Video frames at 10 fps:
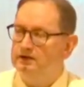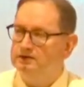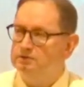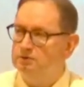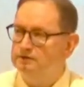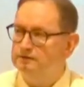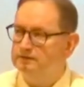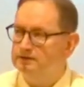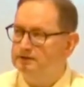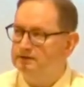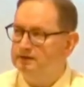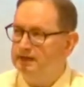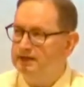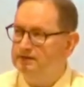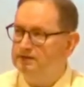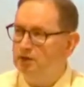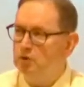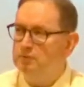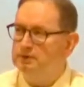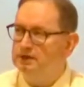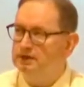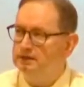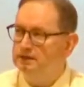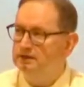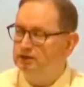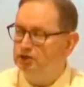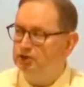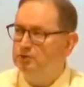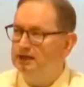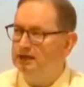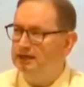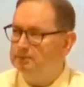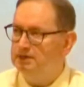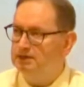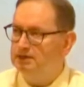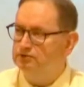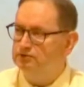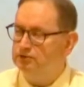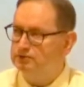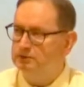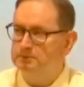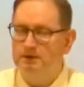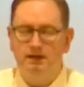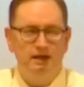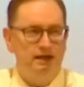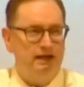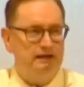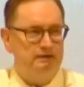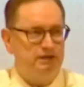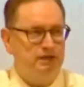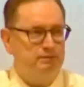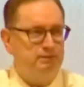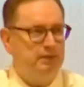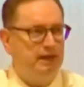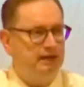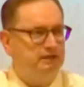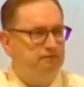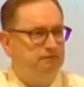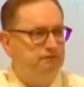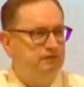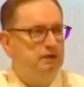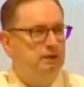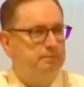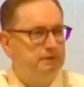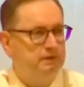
it's where the Ethiopian eunuch had been to Jerusalem and he was coming back, and Philip,